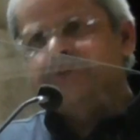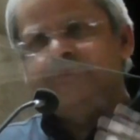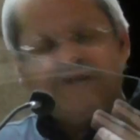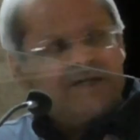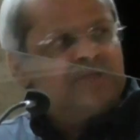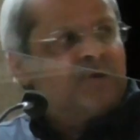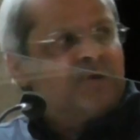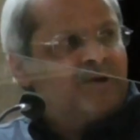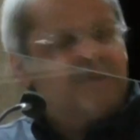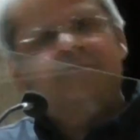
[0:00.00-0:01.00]
Narasimha Rao
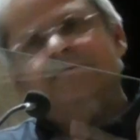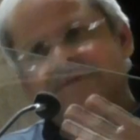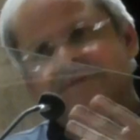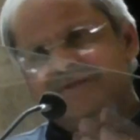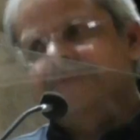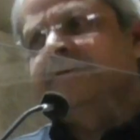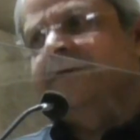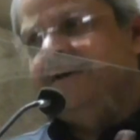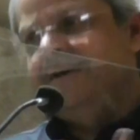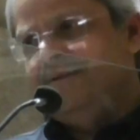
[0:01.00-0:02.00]
garu, no,
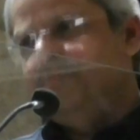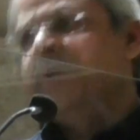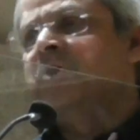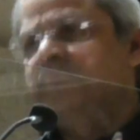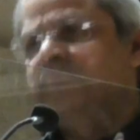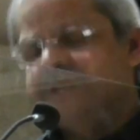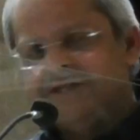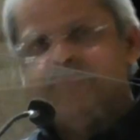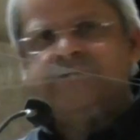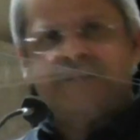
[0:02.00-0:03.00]
may not be such a
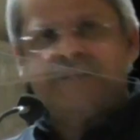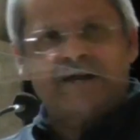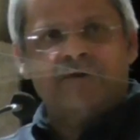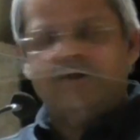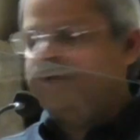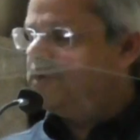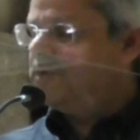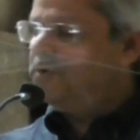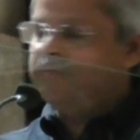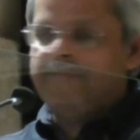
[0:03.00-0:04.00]
mistake and all that. No.
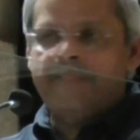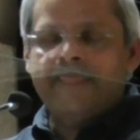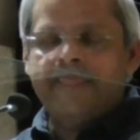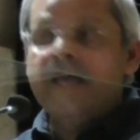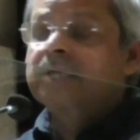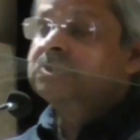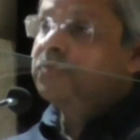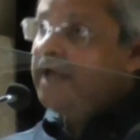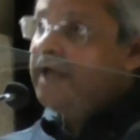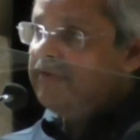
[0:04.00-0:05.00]
So
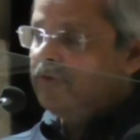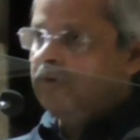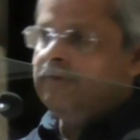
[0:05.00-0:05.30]
therefore,